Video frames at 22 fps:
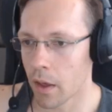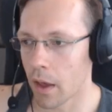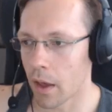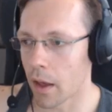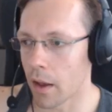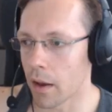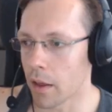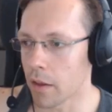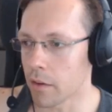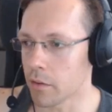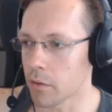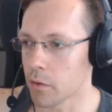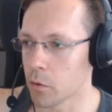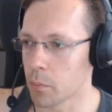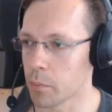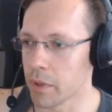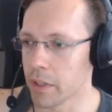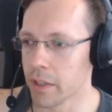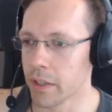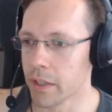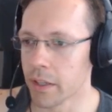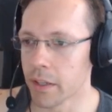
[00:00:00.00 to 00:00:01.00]
And as you
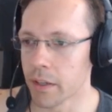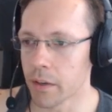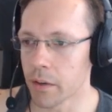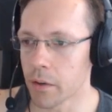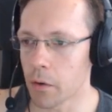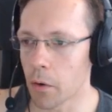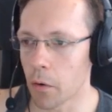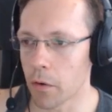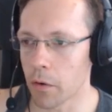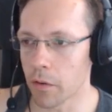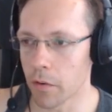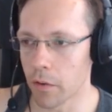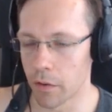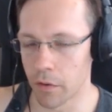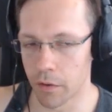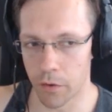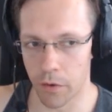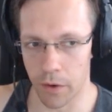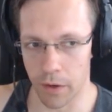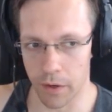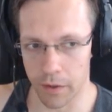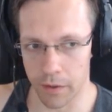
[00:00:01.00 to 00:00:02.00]
begin
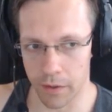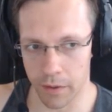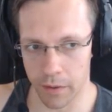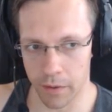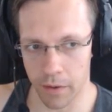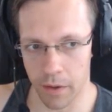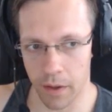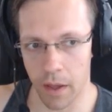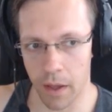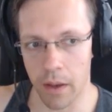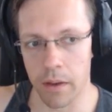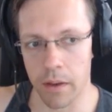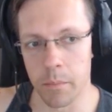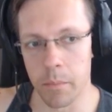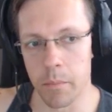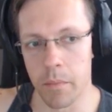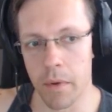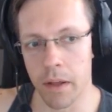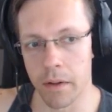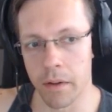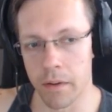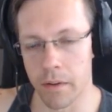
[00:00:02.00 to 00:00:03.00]
concentrating and
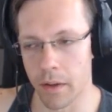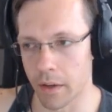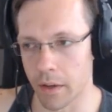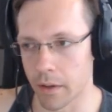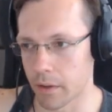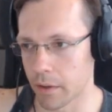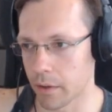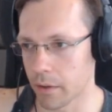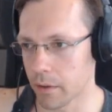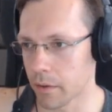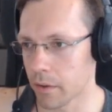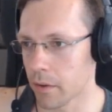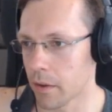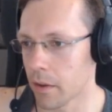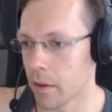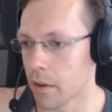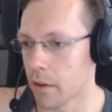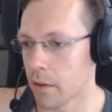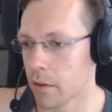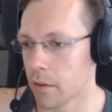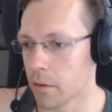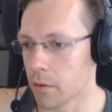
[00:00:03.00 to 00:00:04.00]
meditating,
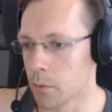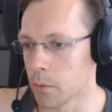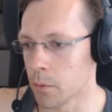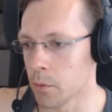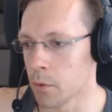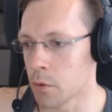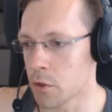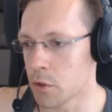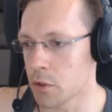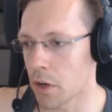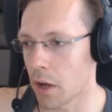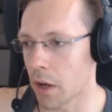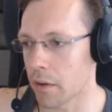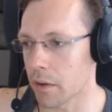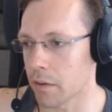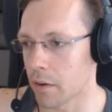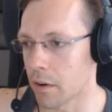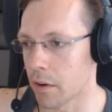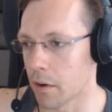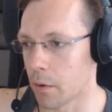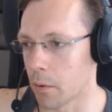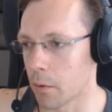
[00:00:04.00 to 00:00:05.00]
you shut
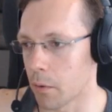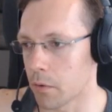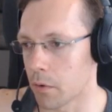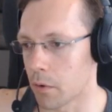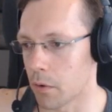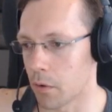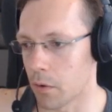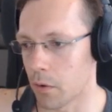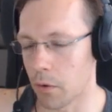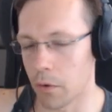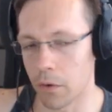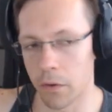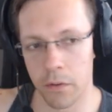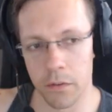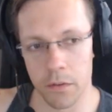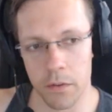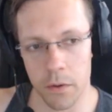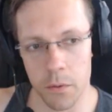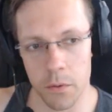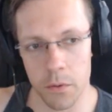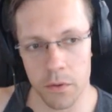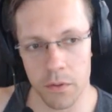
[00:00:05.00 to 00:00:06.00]
out all
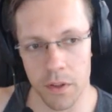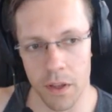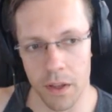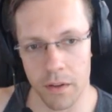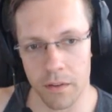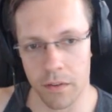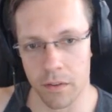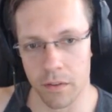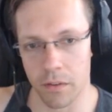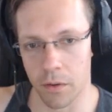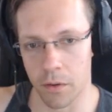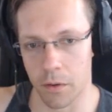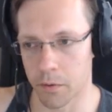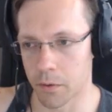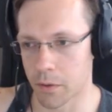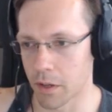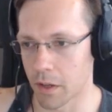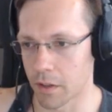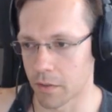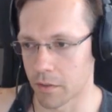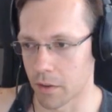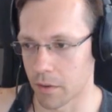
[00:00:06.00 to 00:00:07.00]
those senses
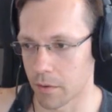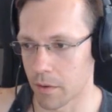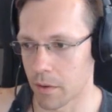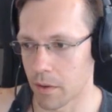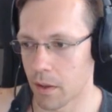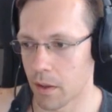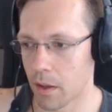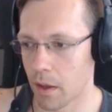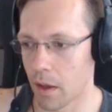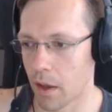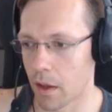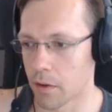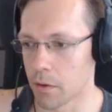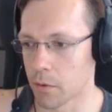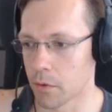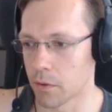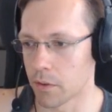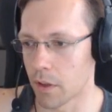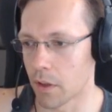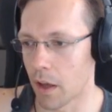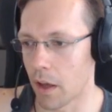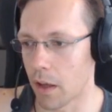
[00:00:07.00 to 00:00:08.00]
altogether, and you
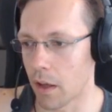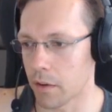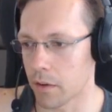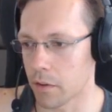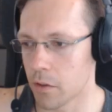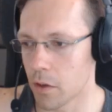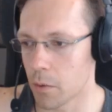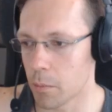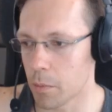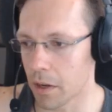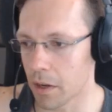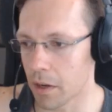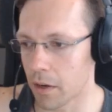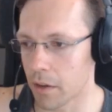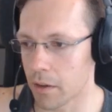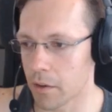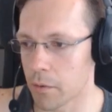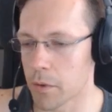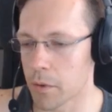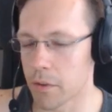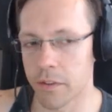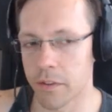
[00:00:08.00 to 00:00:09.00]
start
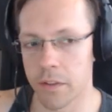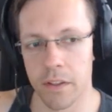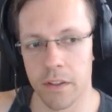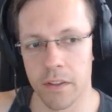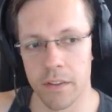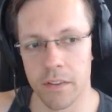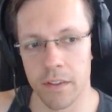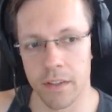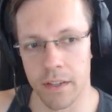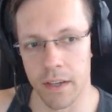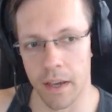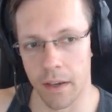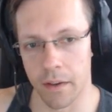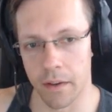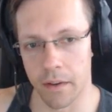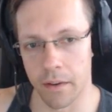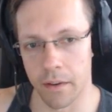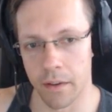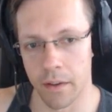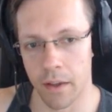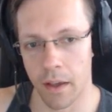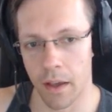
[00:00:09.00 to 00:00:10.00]
typically with the seeing
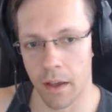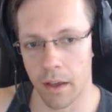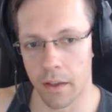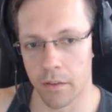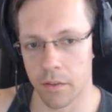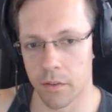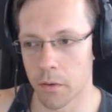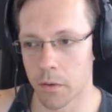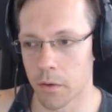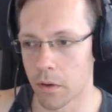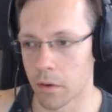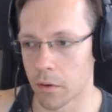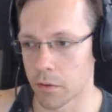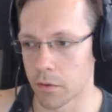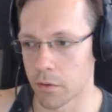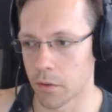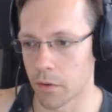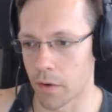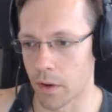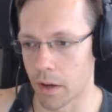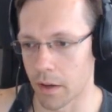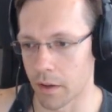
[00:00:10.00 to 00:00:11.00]
as you close
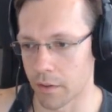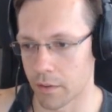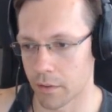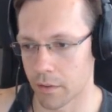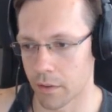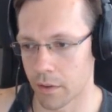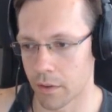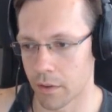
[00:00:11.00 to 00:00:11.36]
your eyes.